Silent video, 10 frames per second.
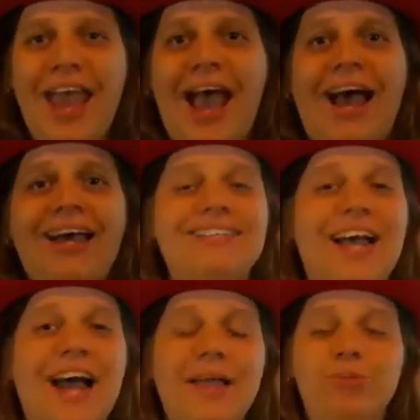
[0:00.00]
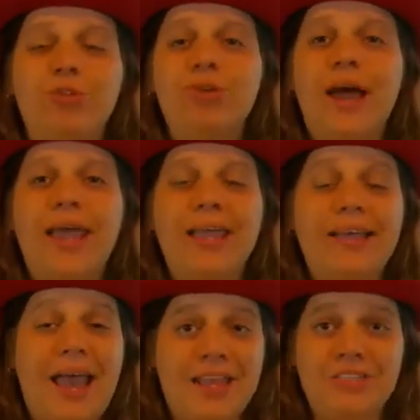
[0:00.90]
And I'm trying,
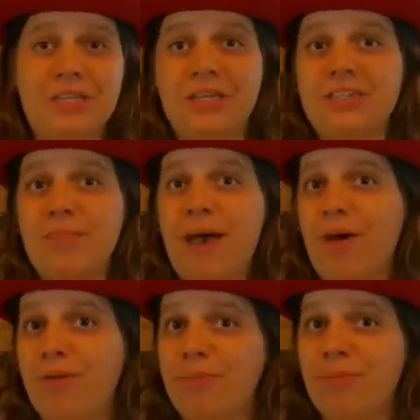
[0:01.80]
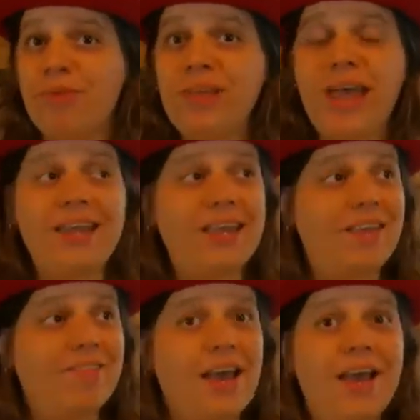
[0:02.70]
I actually looked up how to do lighting.
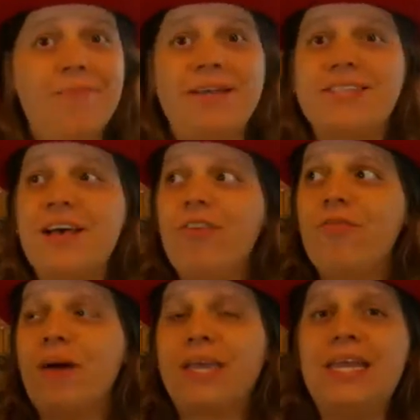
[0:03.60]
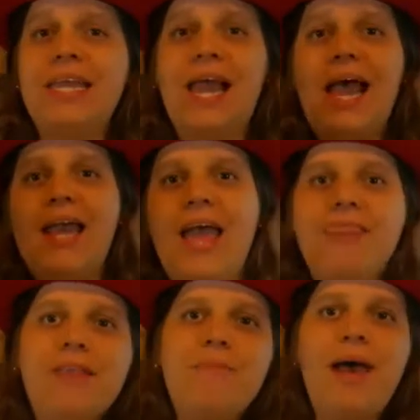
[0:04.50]
I've got myself, my key light, and
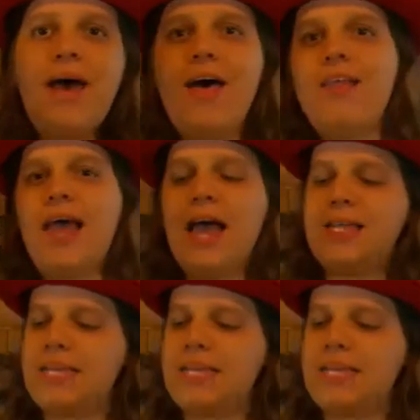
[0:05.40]
then my other light.